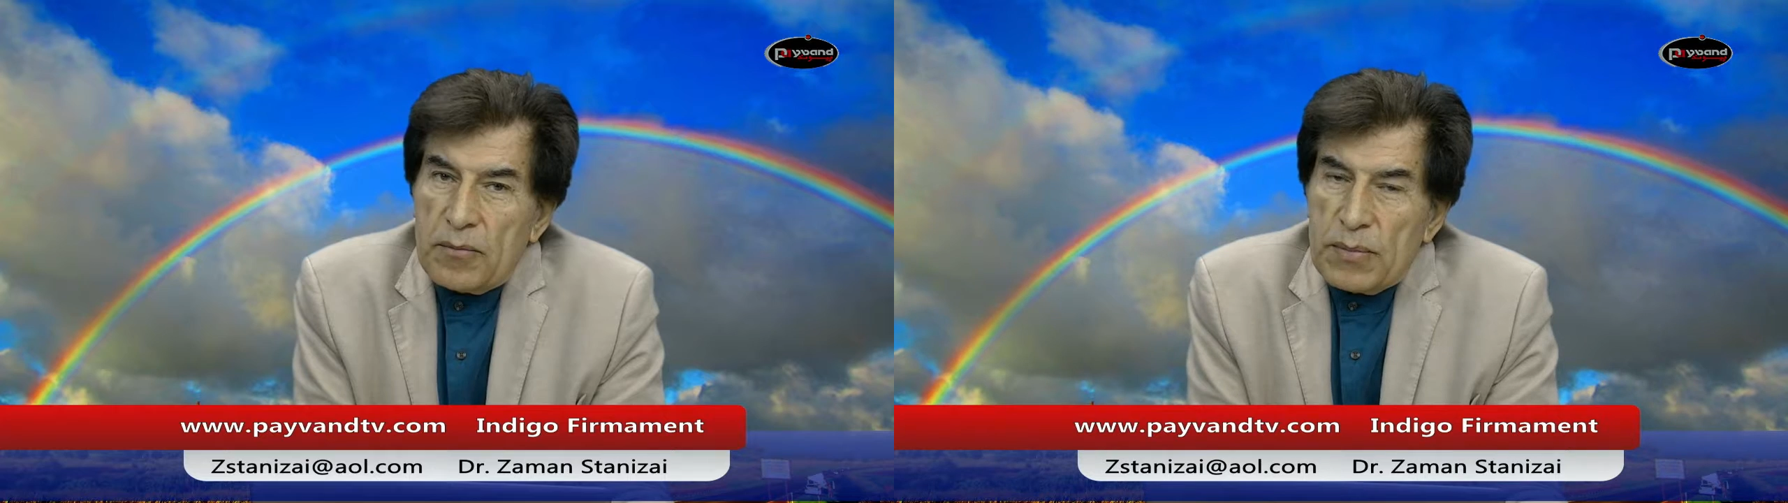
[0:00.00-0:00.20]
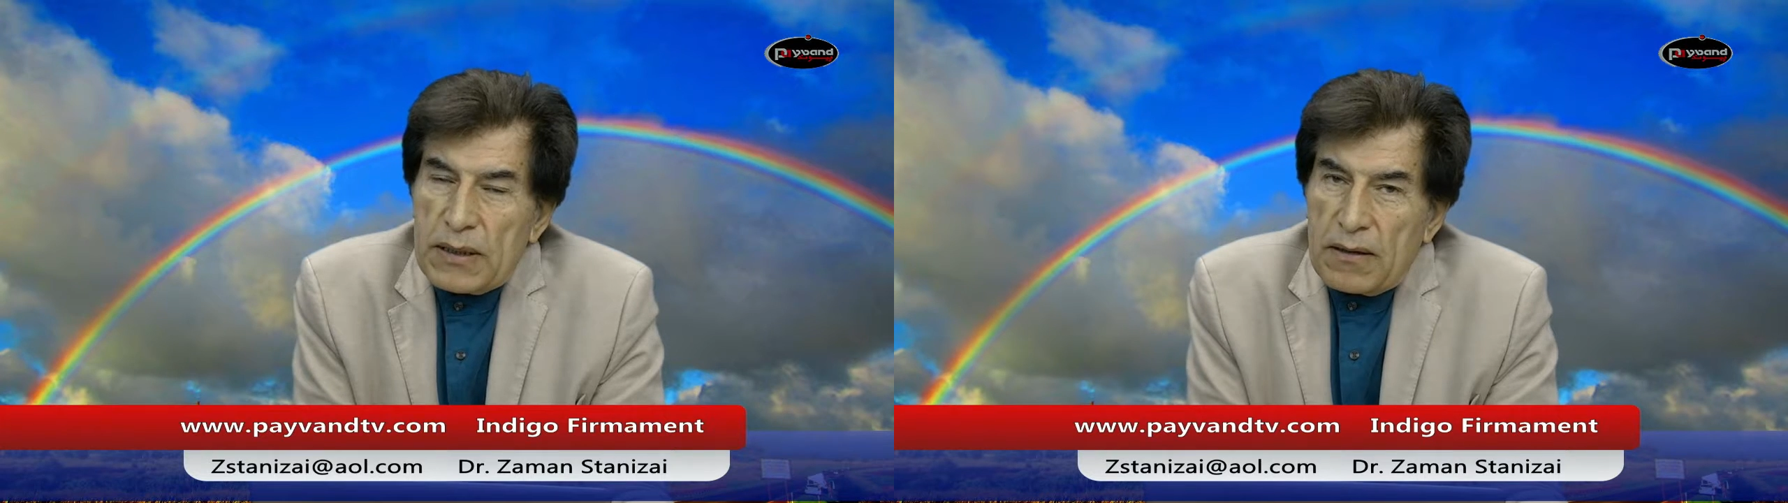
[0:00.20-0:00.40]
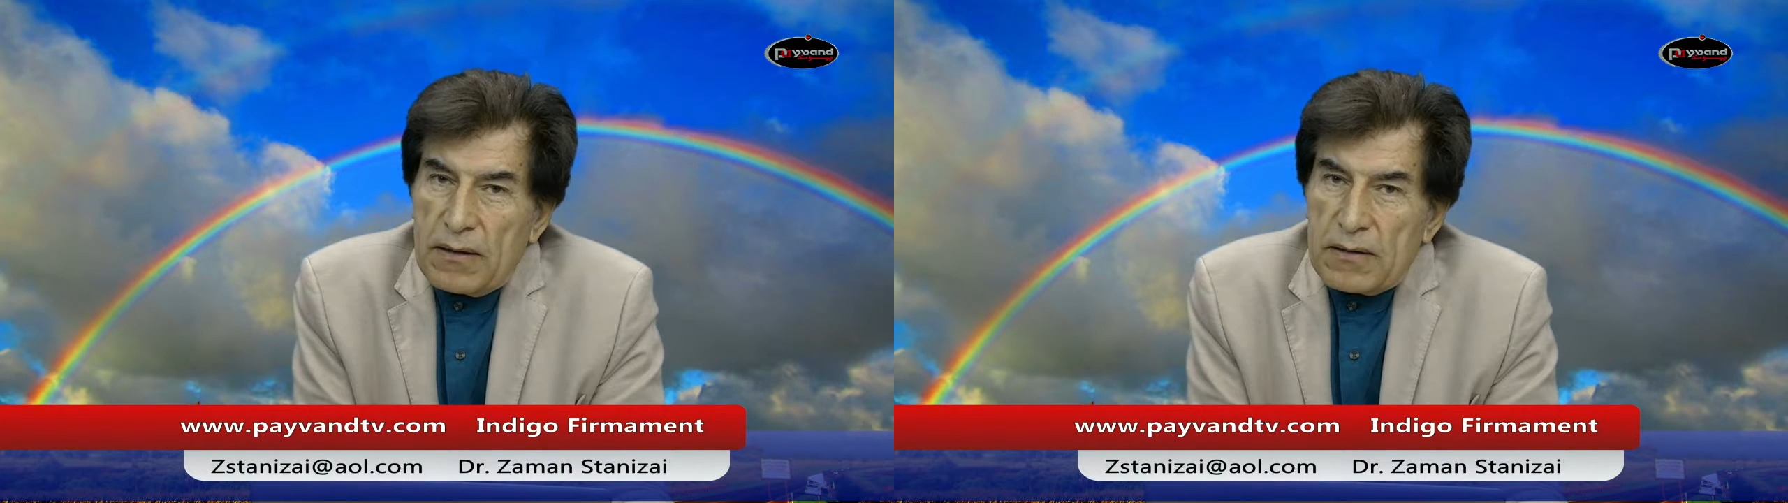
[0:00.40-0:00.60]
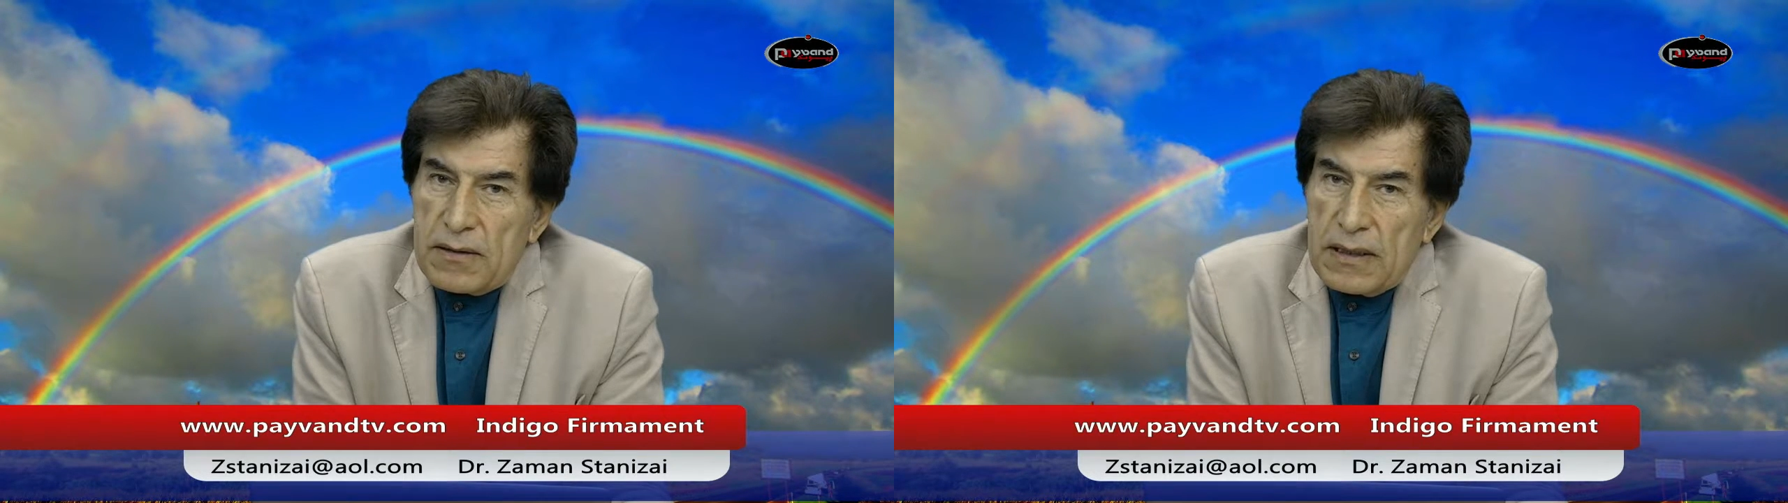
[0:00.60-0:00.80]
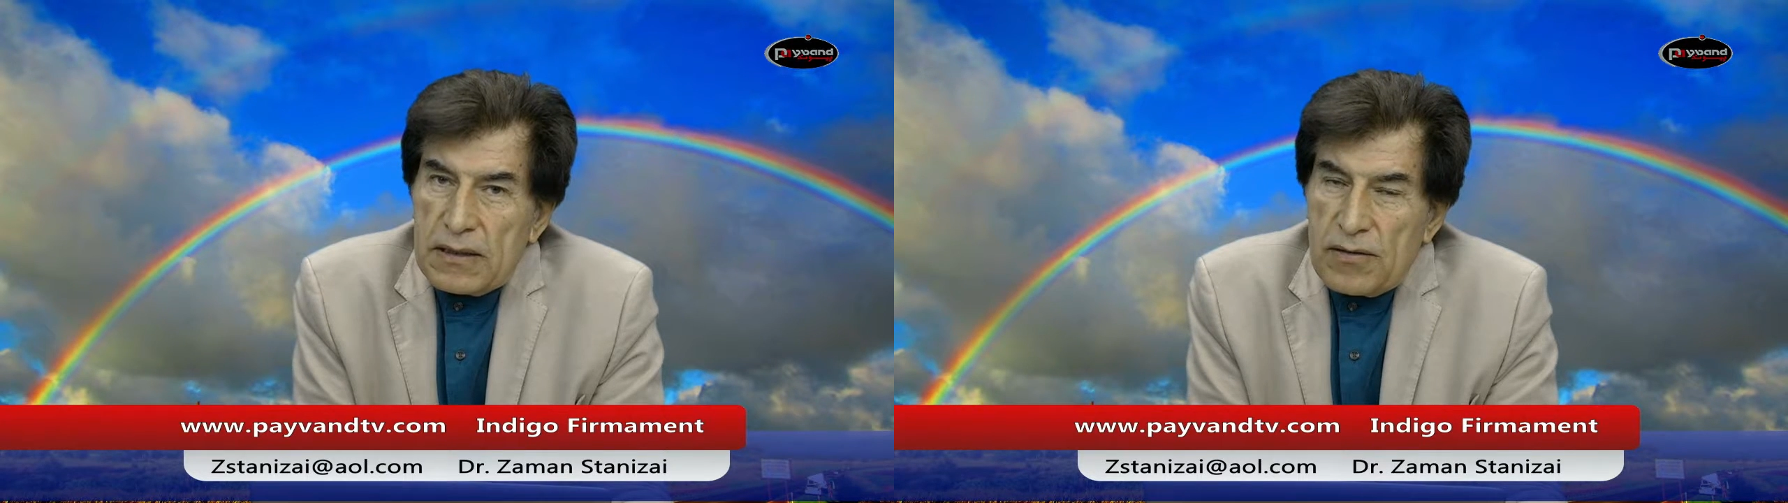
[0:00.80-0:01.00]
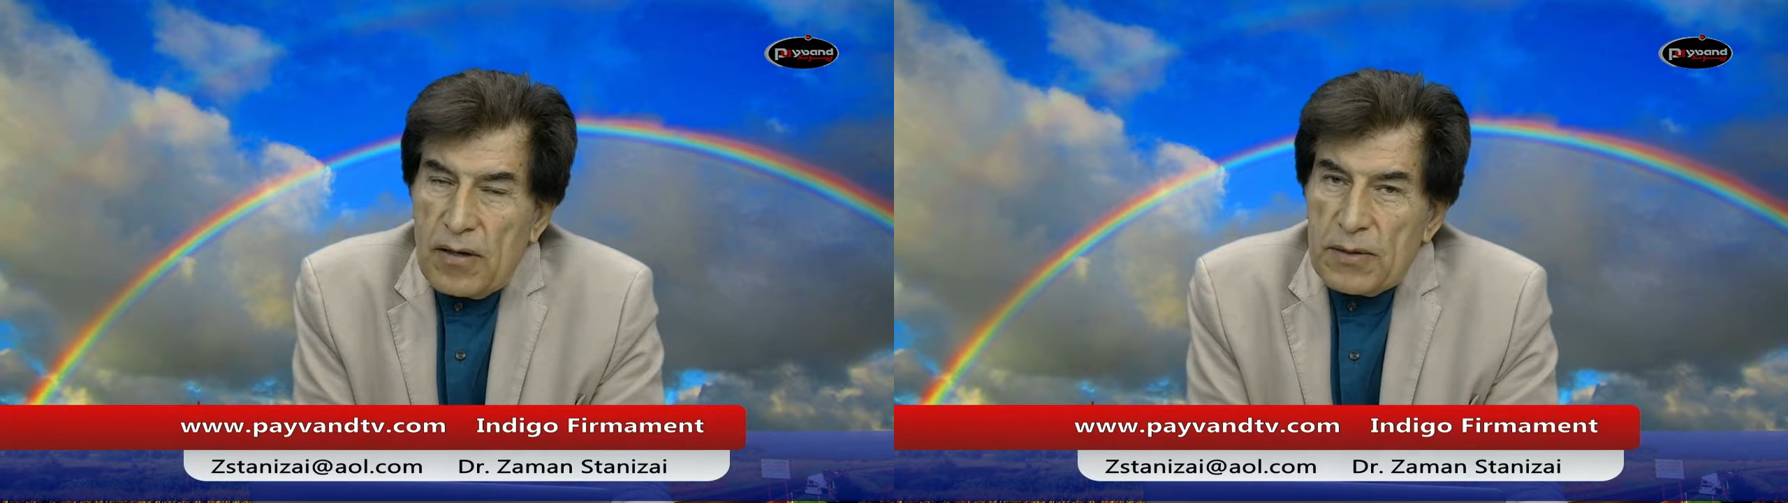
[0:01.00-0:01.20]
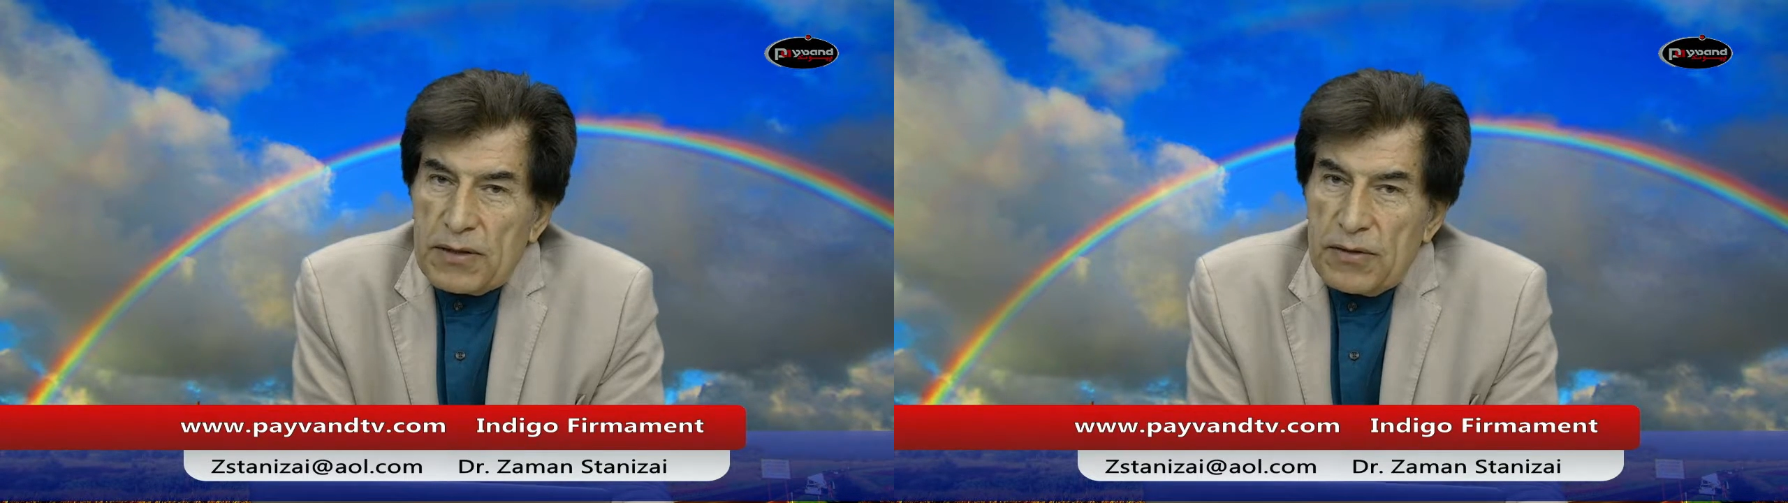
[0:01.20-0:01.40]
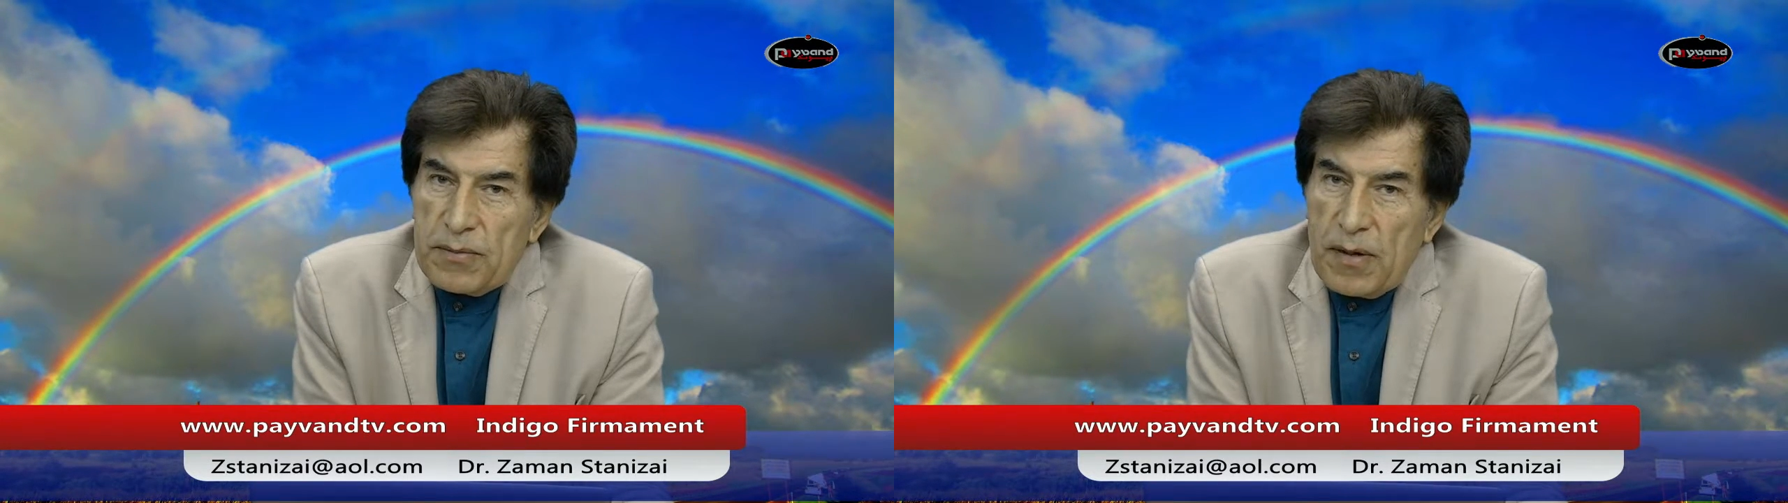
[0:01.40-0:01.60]
because the
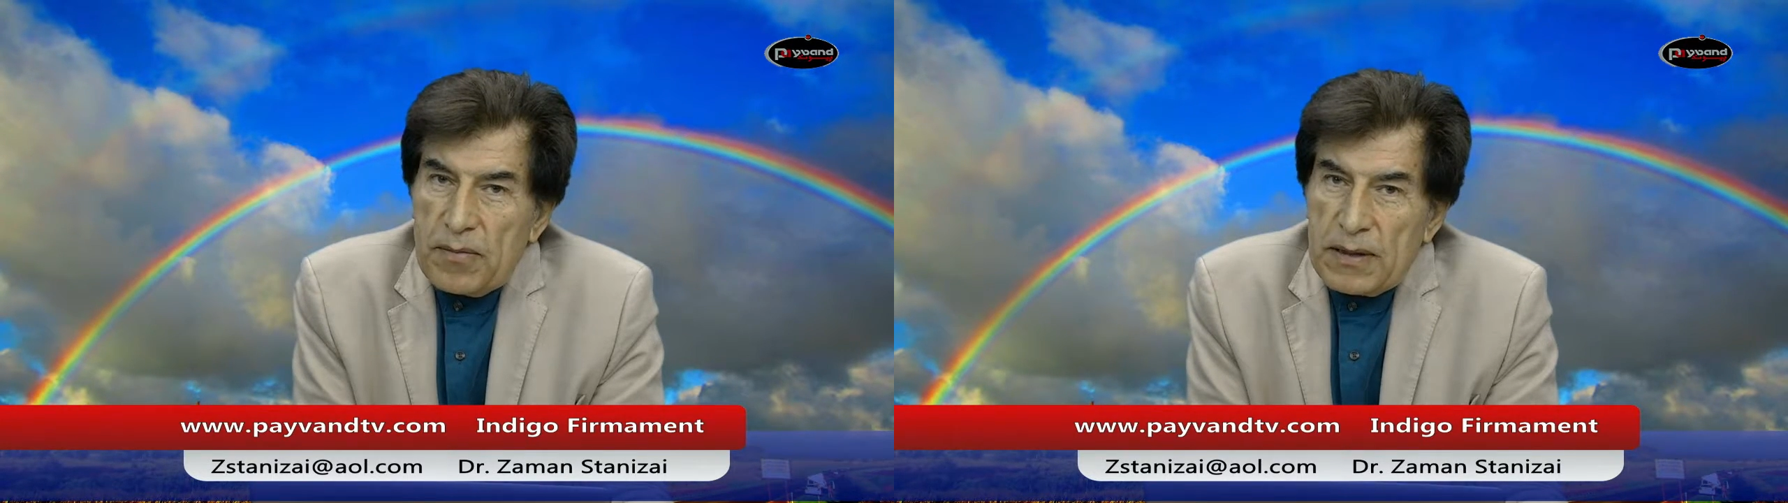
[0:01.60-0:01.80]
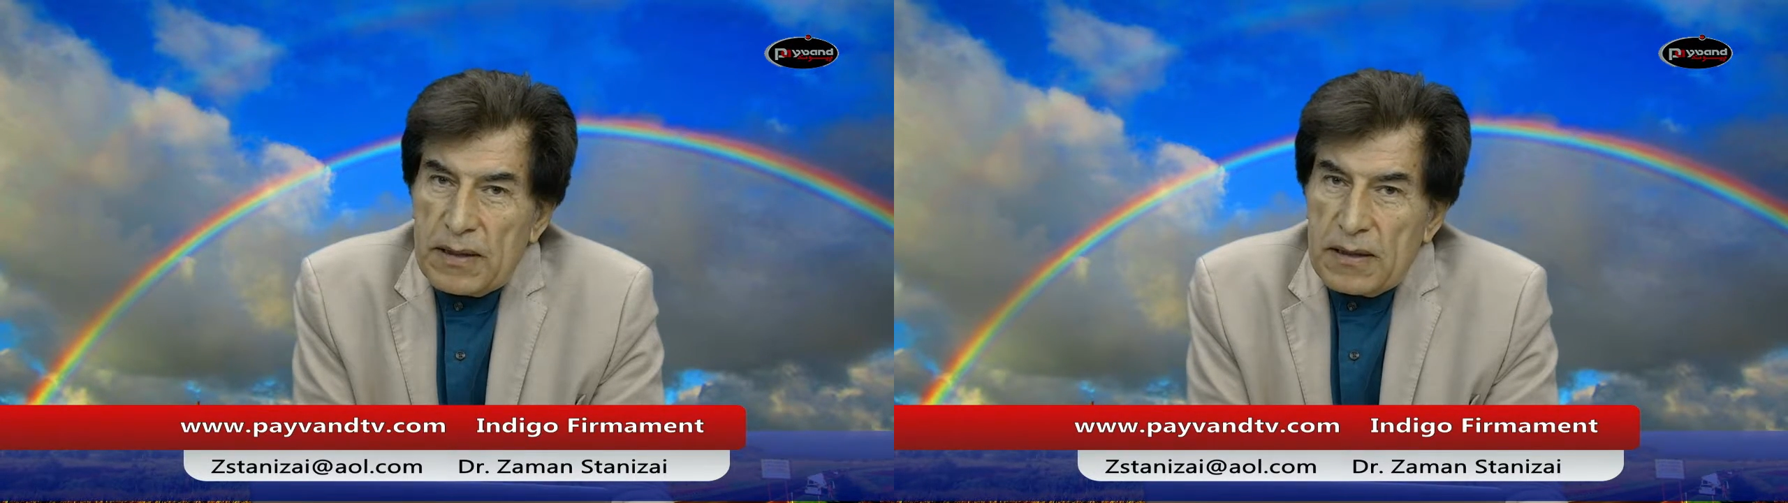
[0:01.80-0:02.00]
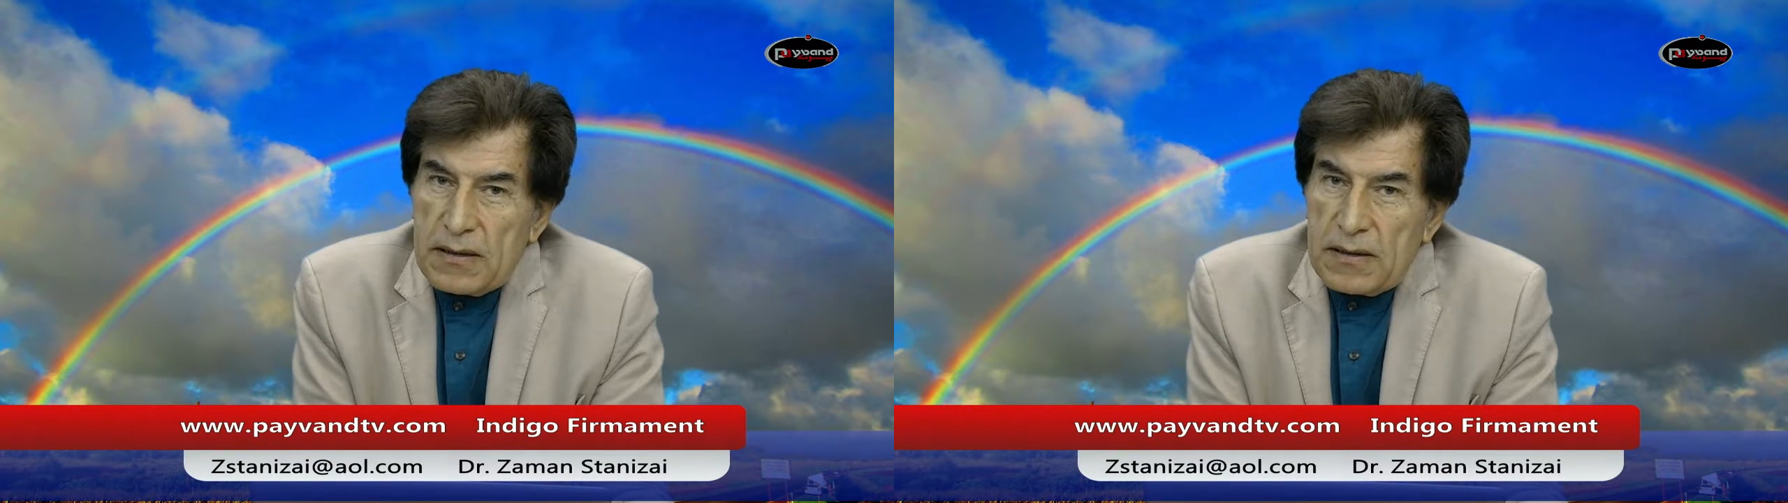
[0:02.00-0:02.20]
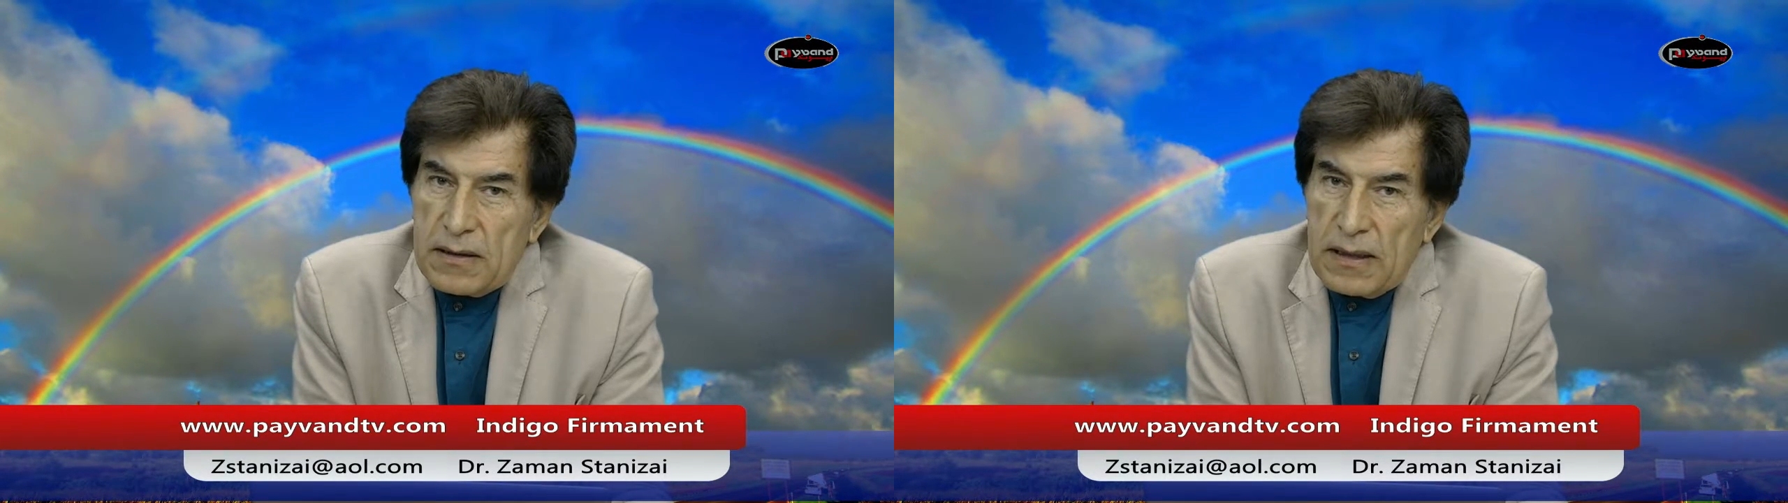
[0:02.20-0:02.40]
Islamic Republic is,